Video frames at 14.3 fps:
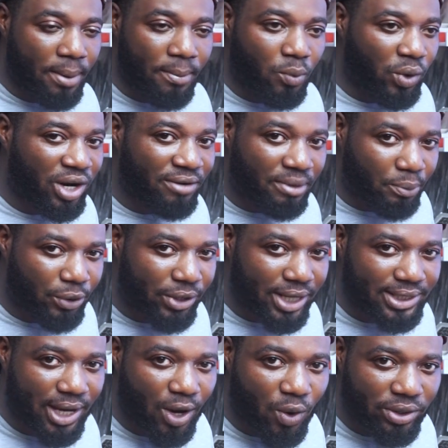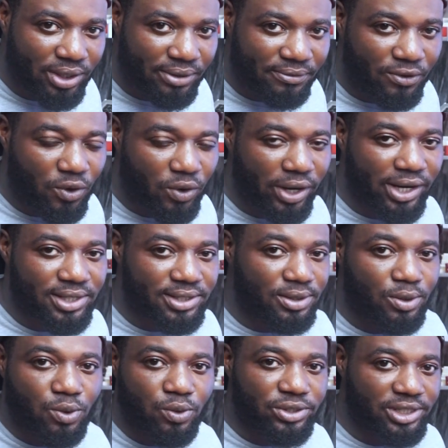whatever products I ordered for and it's in
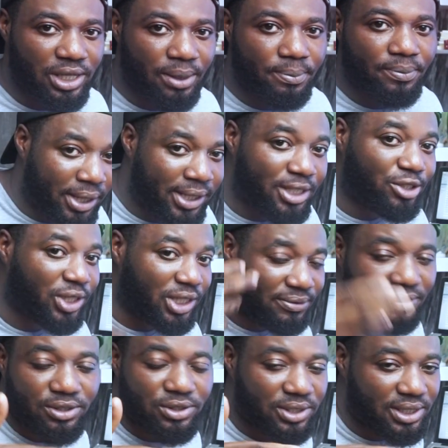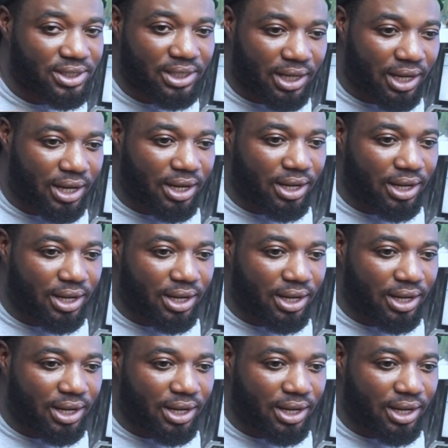good shape, money is transferred to the seller.